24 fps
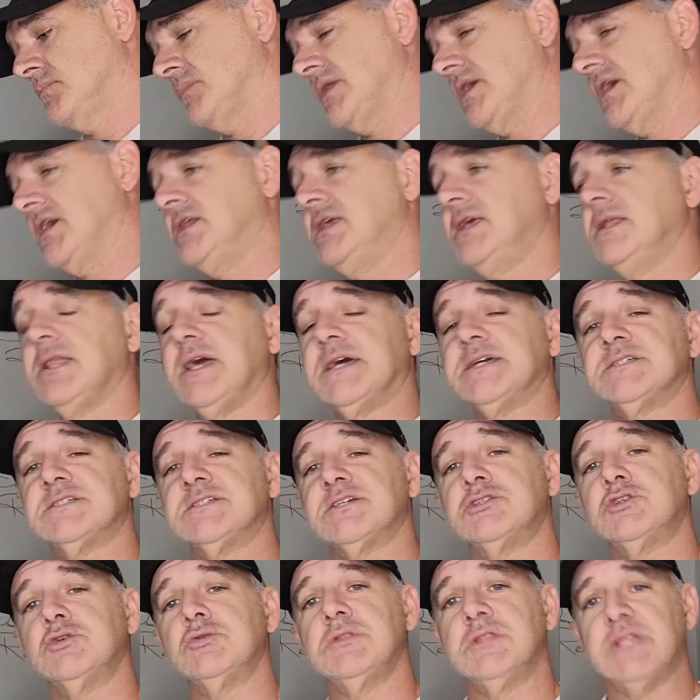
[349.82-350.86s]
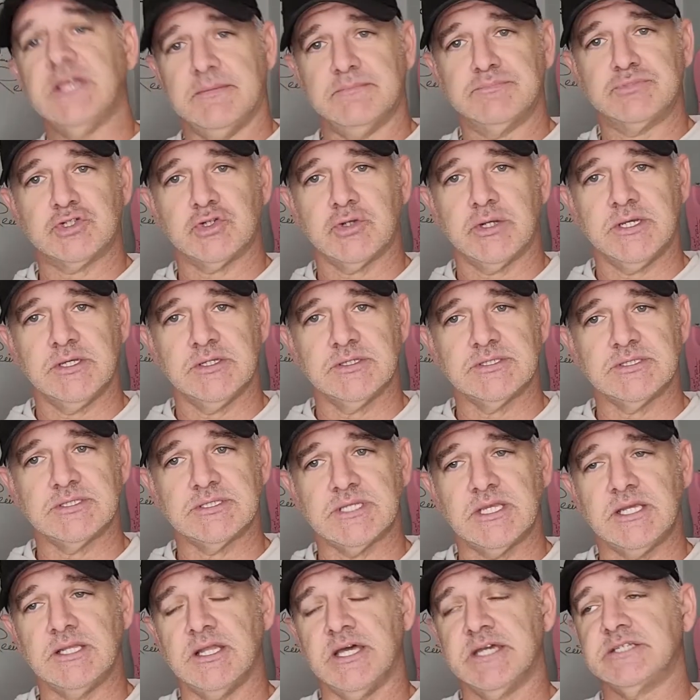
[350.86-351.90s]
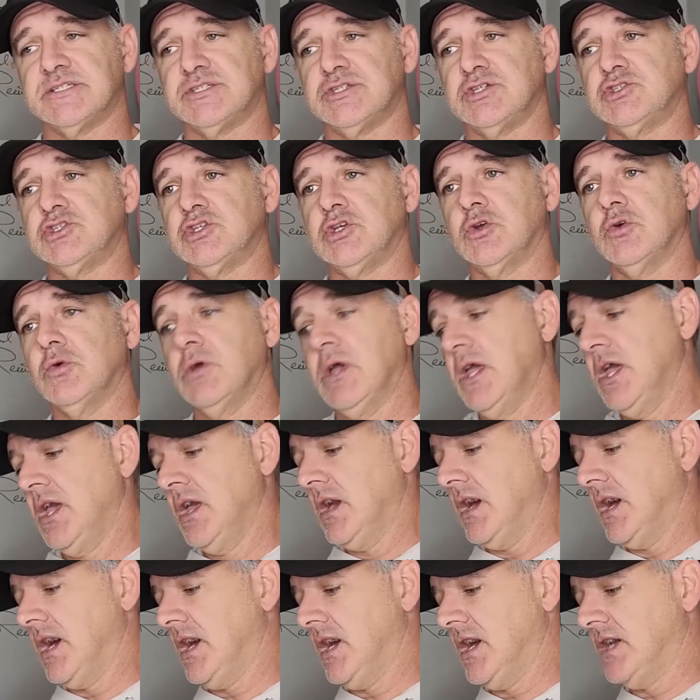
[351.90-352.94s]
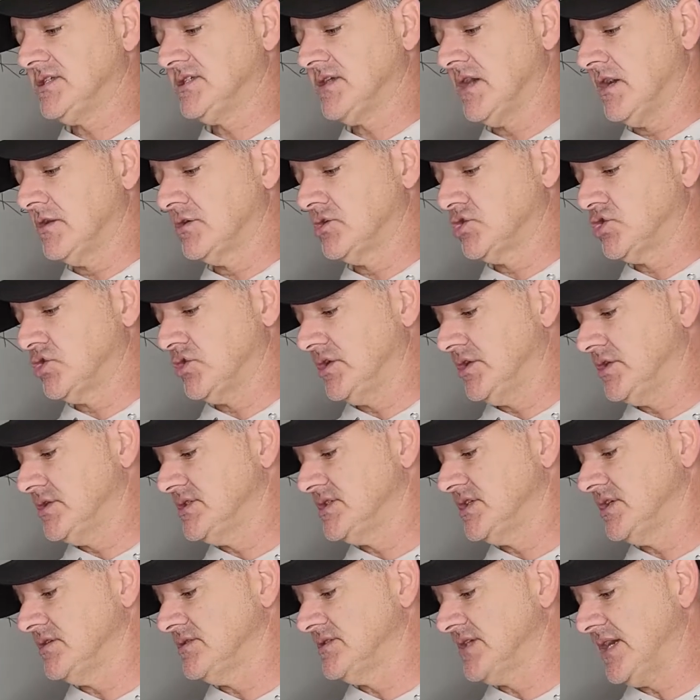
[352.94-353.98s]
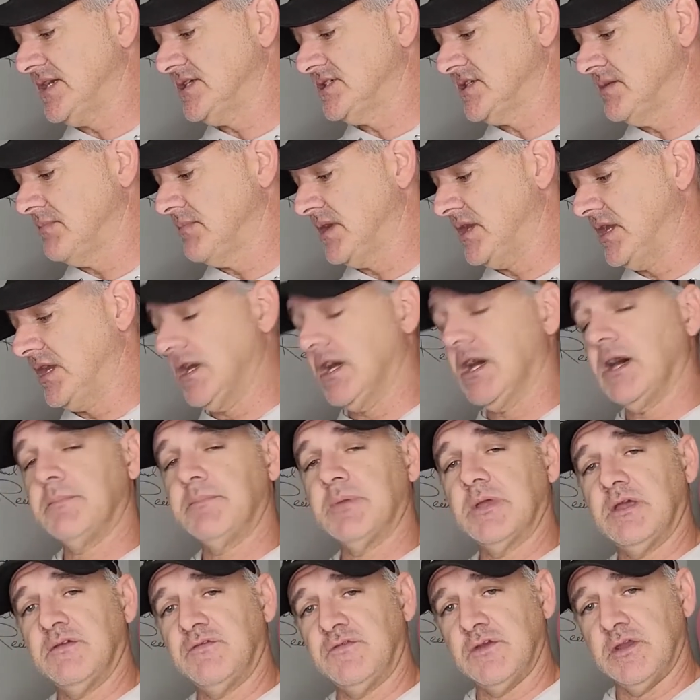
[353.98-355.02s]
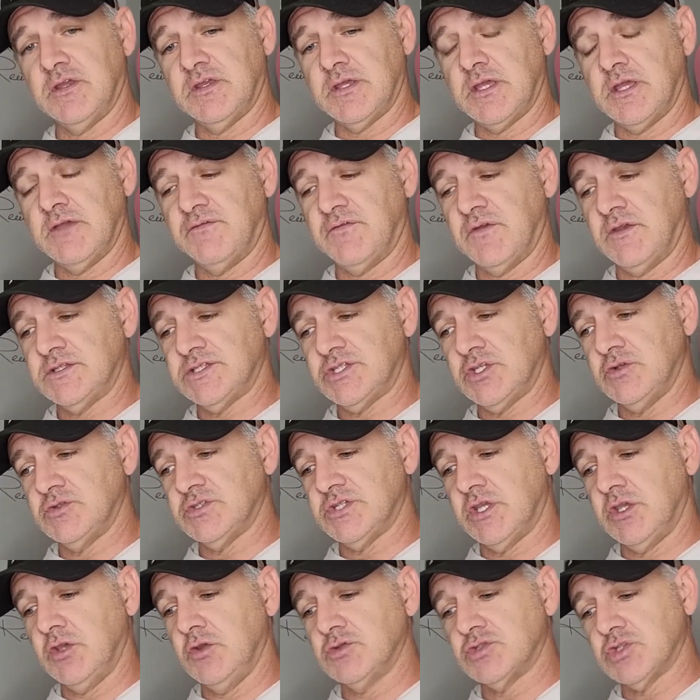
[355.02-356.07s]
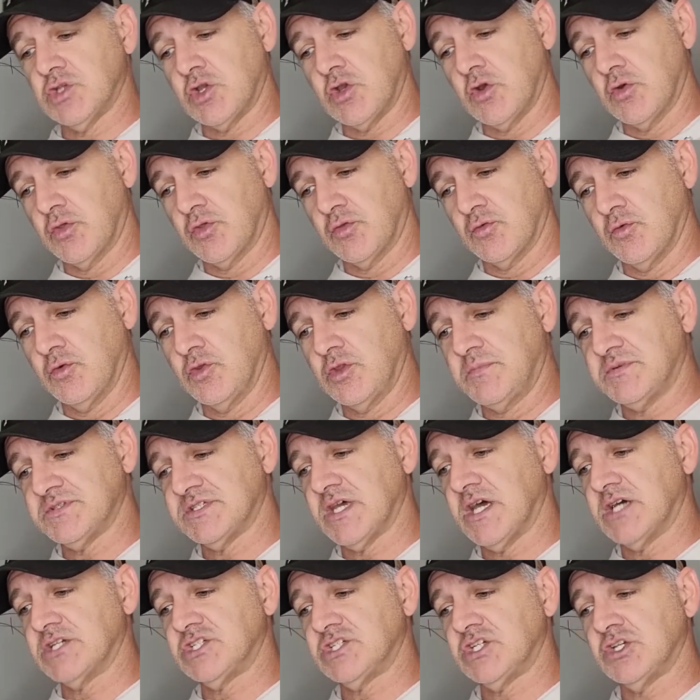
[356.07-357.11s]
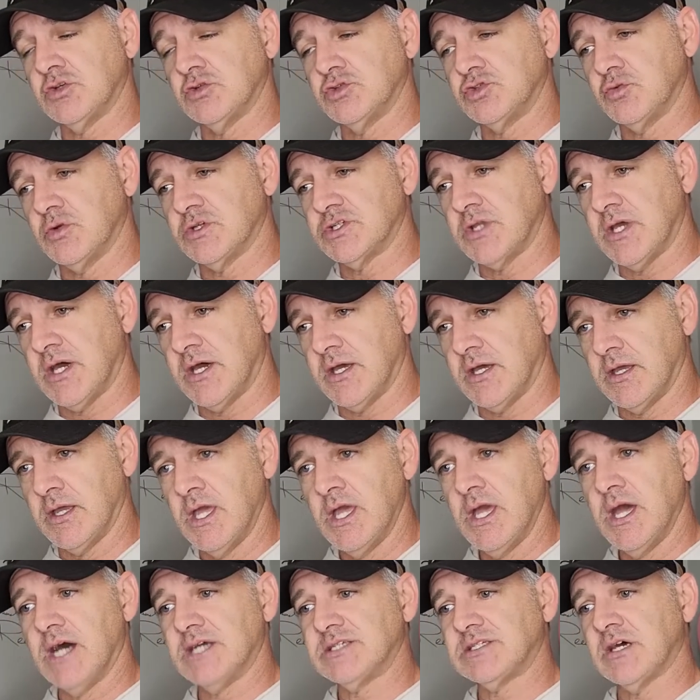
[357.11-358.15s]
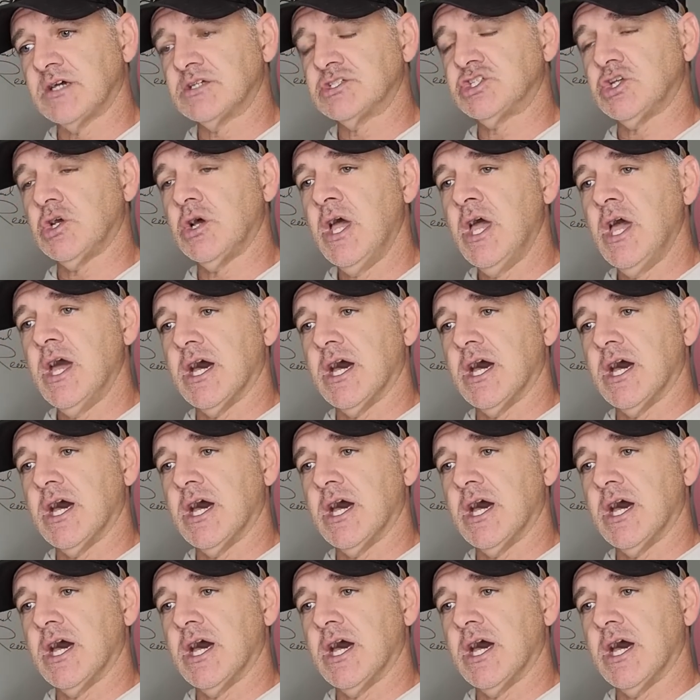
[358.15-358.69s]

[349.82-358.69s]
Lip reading: And he likes to do lip trills. He likes to do tongue trills. He'll take somebody up if he's using you to go through the passaggi. He'll do a tongue trill.